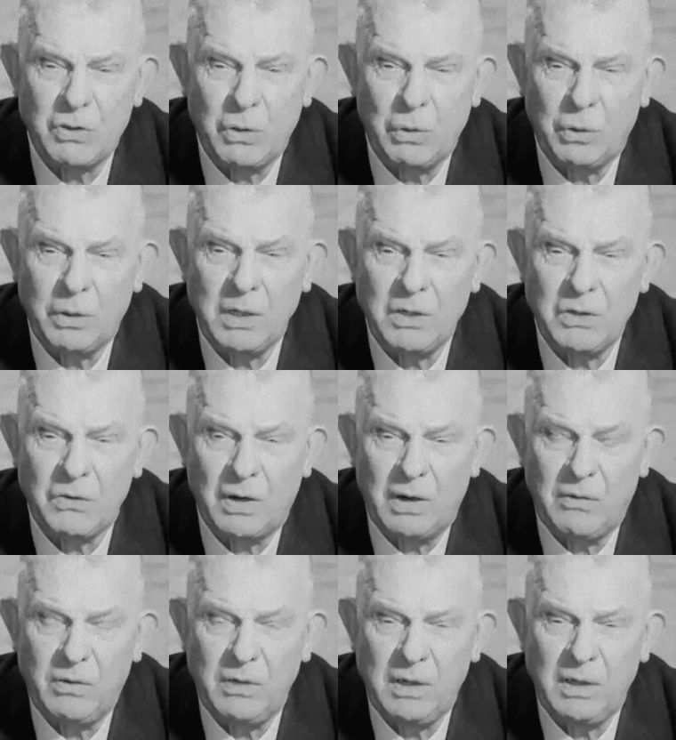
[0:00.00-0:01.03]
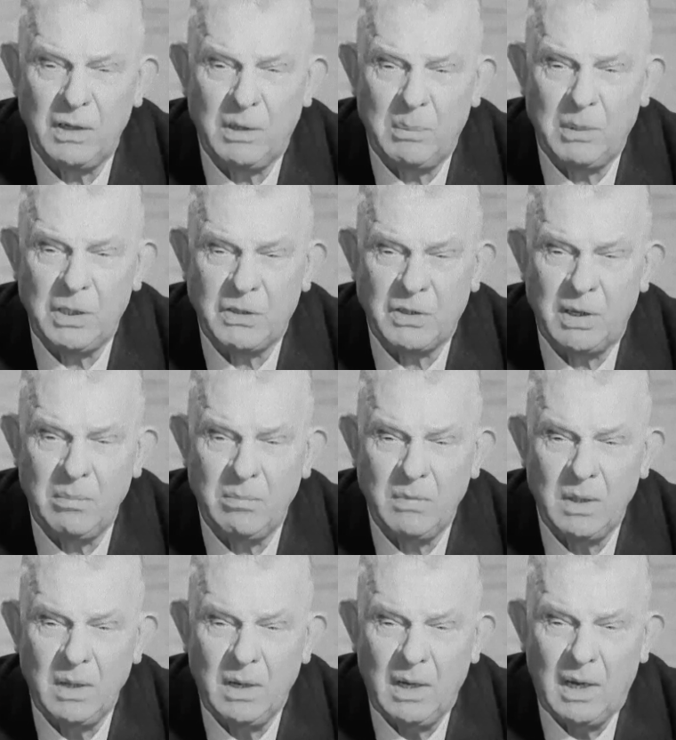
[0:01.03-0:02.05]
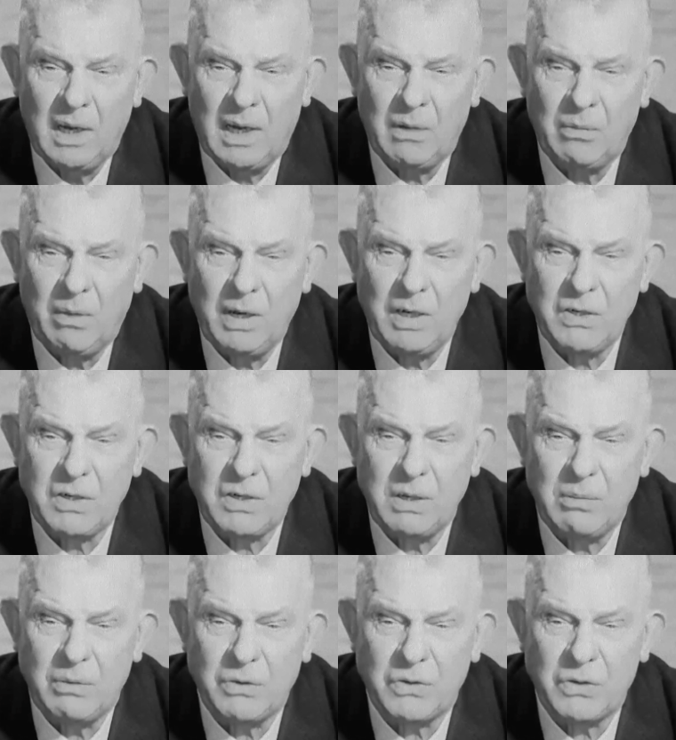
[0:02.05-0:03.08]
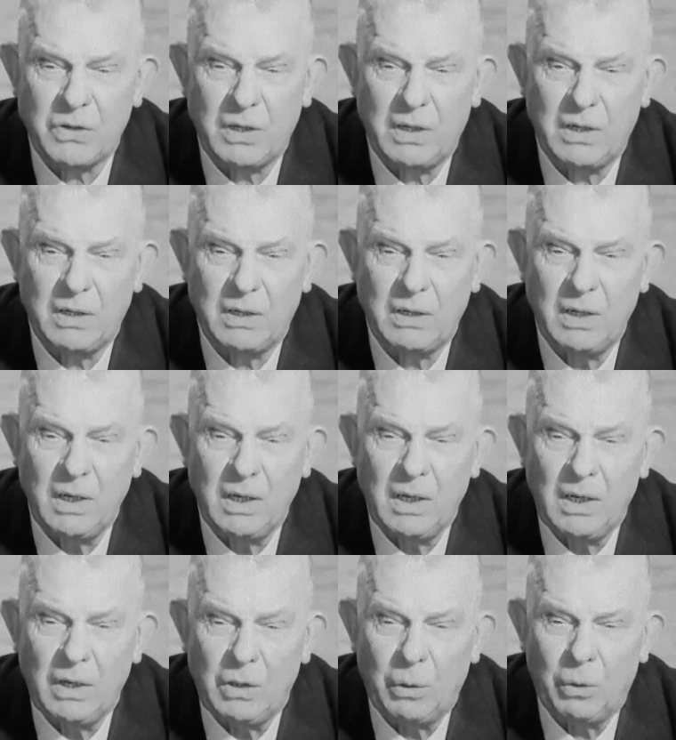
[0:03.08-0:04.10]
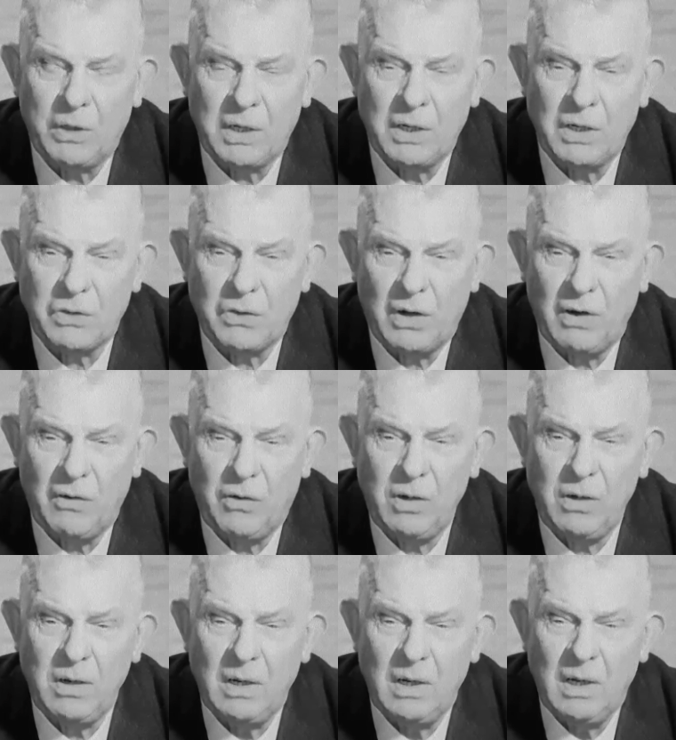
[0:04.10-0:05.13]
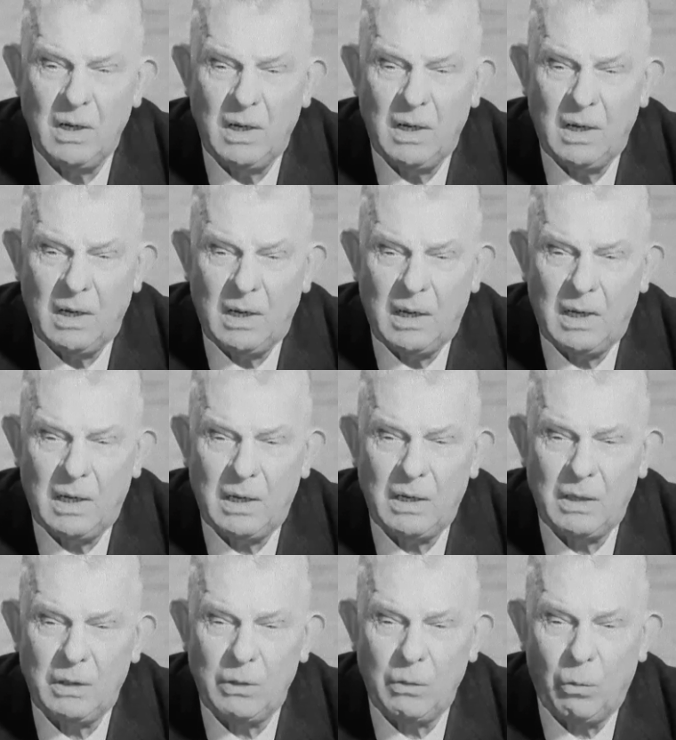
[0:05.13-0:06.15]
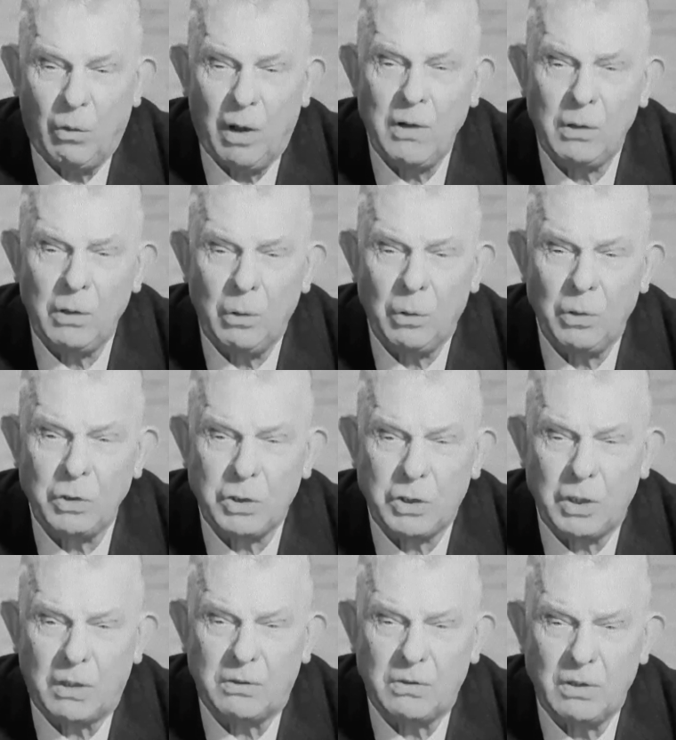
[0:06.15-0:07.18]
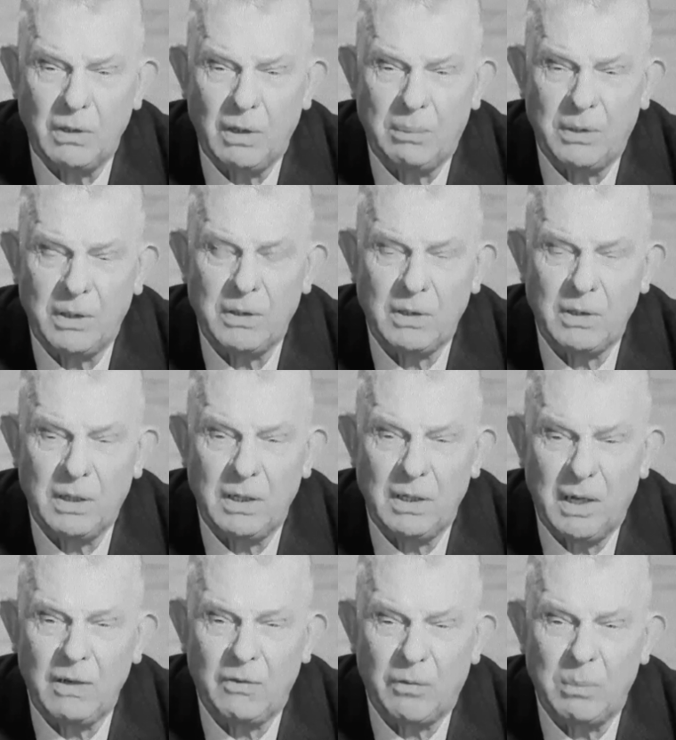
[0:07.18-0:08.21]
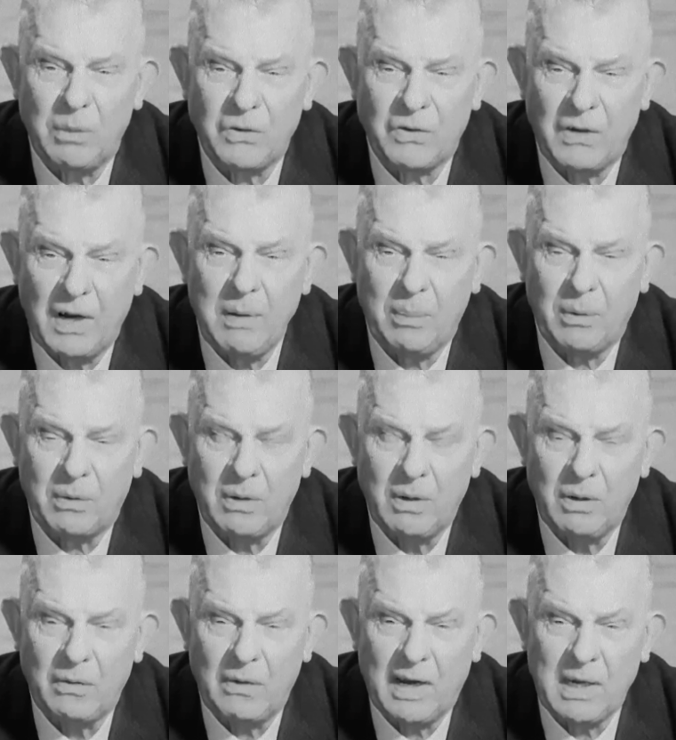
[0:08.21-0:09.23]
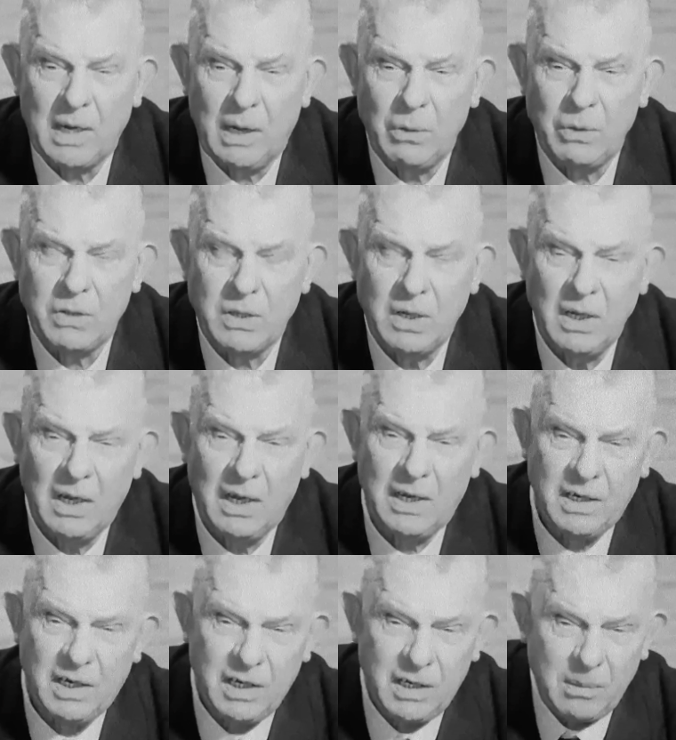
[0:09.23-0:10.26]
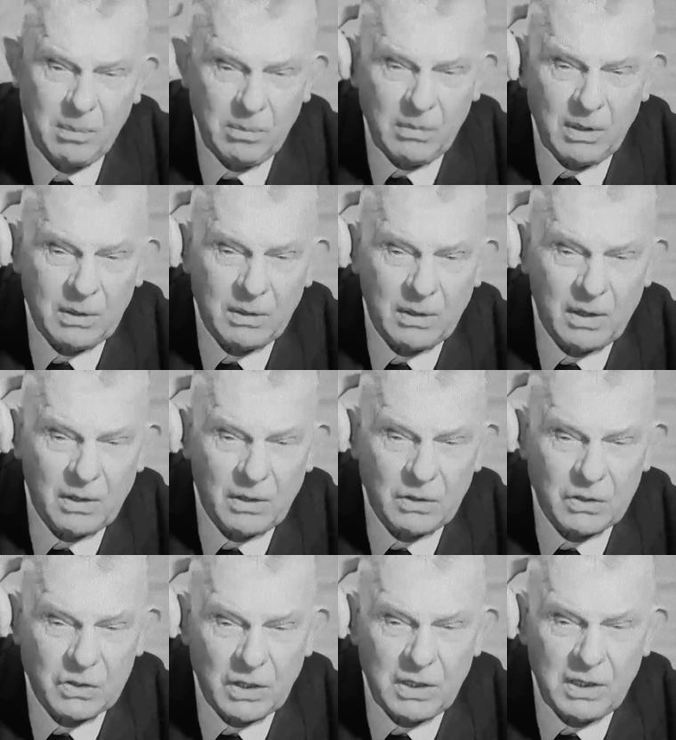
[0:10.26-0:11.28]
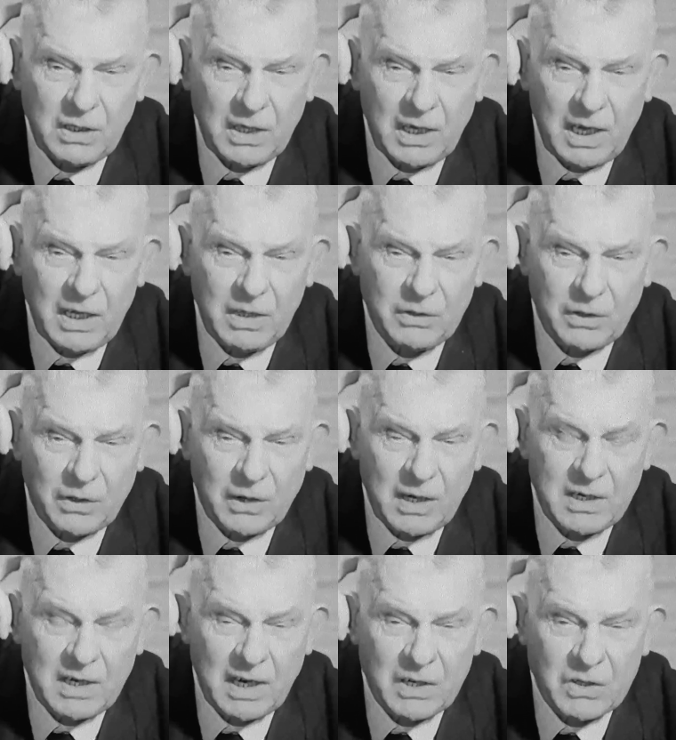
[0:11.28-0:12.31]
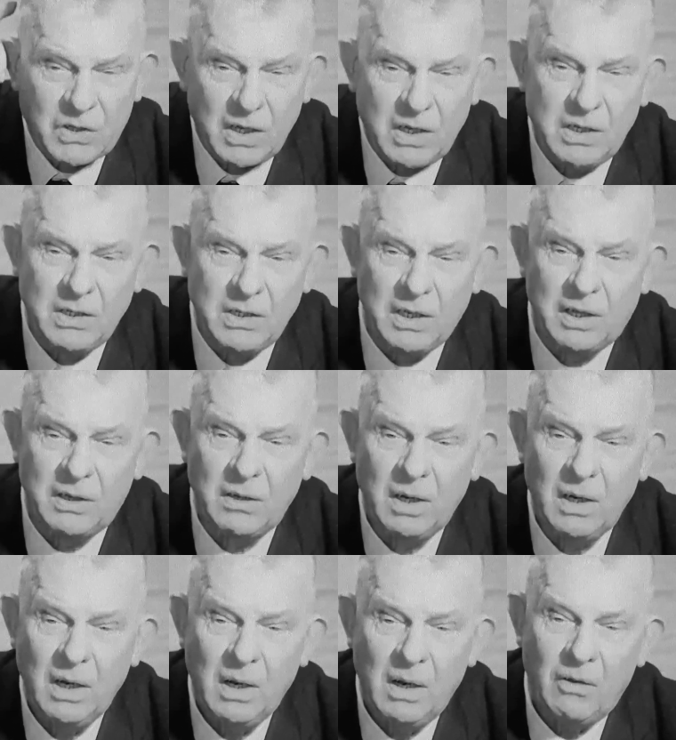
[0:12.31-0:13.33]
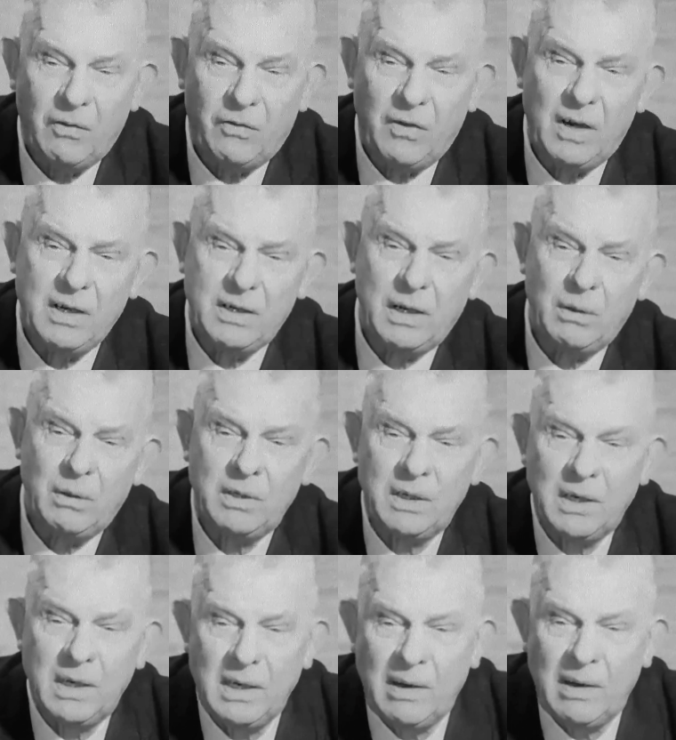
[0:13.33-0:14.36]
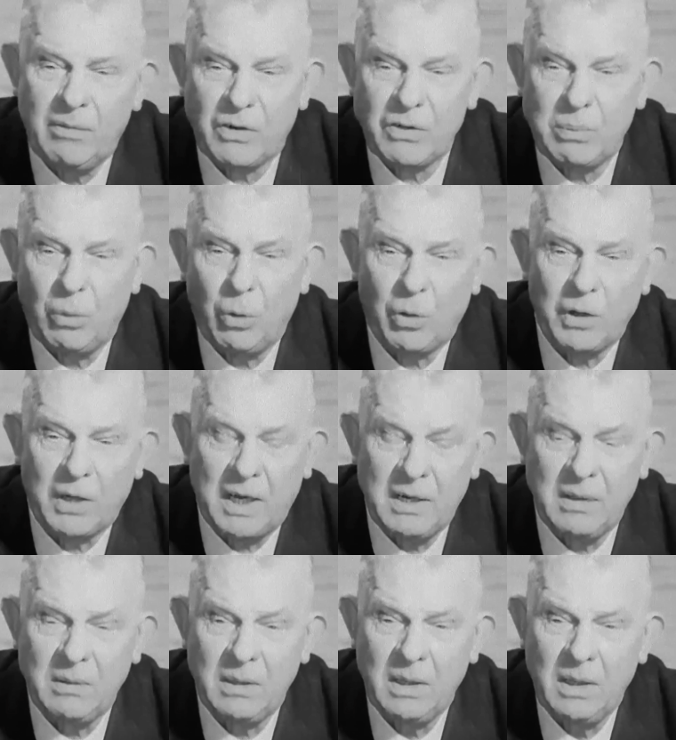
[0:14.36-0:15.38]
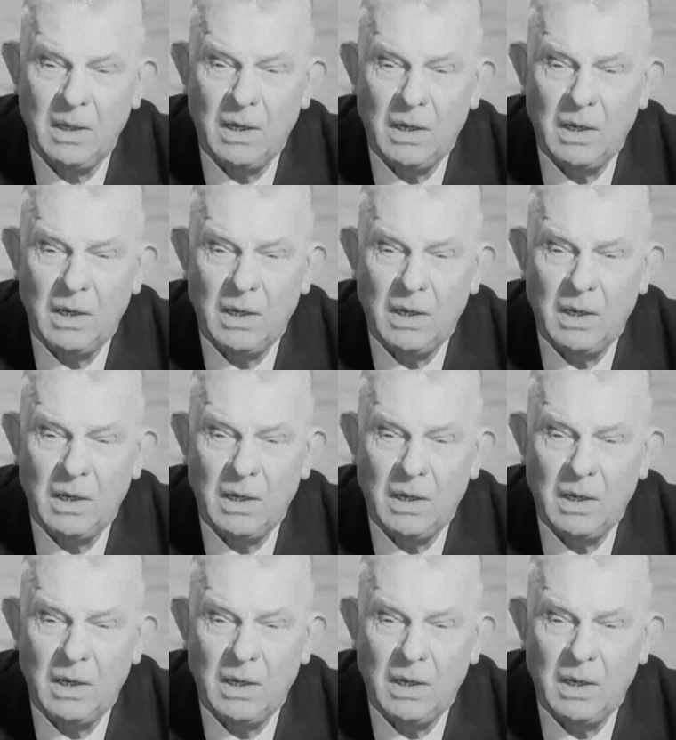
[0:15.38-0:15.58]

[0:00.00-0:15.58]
was loading his rifle in the meantime, and whilst he was loading his rifle, one lone shot, apparently like from a sniper, rang out and hit him in the side of the head, the right-hand side there, fell down, and he never spoke again.